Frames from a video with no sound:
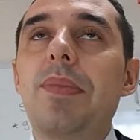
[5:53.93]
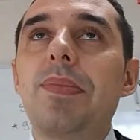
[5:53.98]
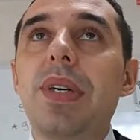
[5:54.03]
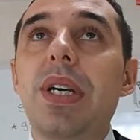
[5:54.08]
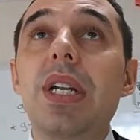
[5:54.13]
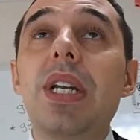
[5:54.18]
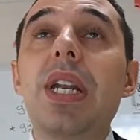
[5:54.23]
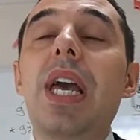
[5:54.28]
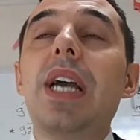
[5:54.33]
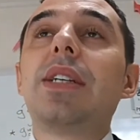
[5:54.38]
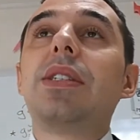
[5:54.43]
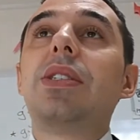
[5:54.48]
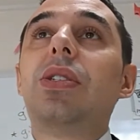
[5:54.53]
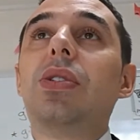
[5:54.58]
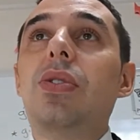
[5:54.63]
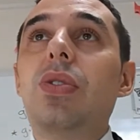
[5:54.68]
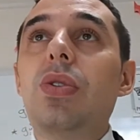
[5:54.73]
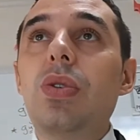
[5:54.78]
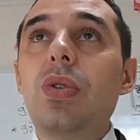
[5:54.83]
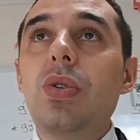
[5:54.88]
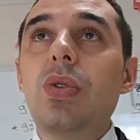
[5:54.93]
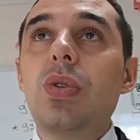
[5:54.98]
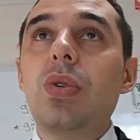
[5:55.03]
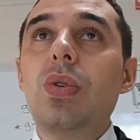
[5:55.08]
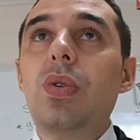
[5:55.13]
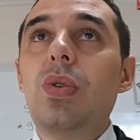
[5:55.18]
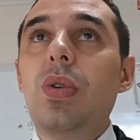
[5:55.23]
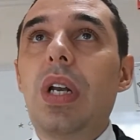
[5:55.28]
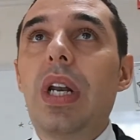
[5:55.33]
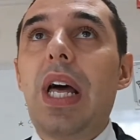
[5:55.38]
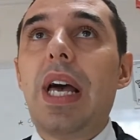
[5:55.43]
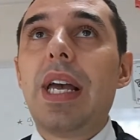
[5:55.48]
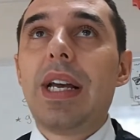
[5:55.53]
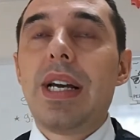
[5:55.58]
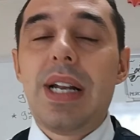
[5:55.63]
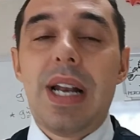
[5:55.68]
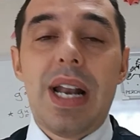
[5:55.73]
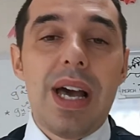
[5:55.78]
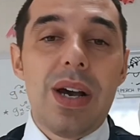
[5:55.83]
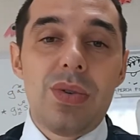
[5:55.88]
connects to like
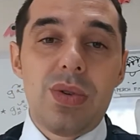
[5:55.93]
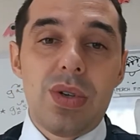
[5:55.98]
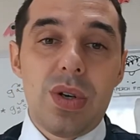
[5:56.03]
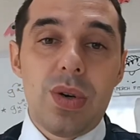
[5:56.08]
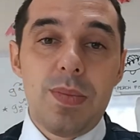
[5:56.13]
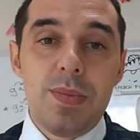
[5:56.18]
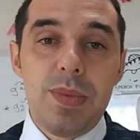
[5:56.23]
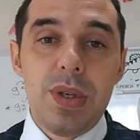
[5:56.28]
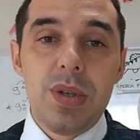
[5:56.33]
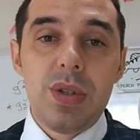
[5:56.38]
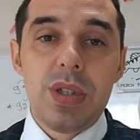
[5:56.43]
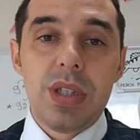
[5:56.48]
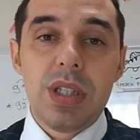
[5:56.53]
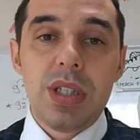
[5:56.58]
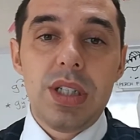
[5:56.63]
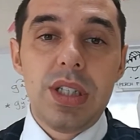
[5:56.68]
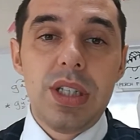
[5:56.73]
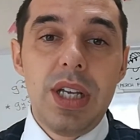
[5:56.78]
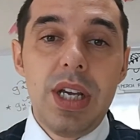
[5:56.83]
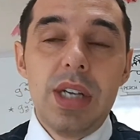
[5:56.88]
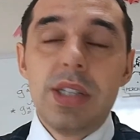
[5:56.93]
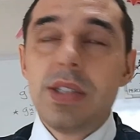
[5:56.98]
cloud computing.